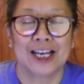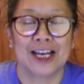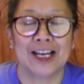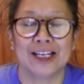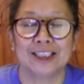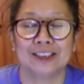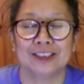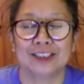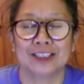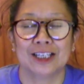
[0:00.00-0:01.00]

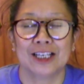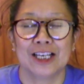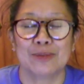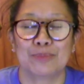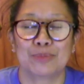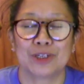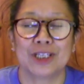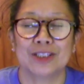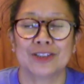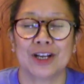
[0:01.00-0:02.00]
And it
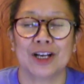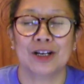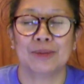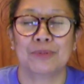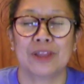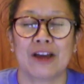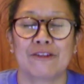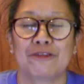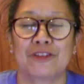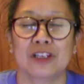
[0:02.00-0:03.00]
brings up
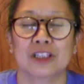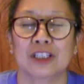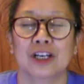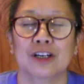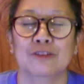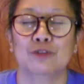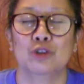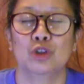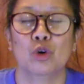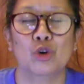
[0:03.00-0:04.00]
that feeling of
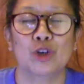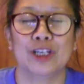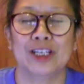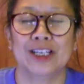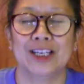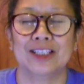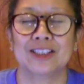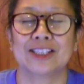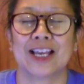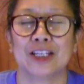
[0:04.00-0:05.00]
joy and
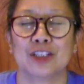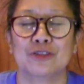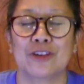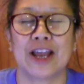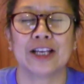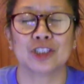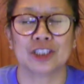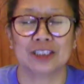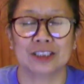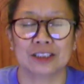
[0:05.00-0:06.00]

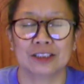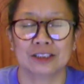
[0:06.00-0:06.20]
satisfaction.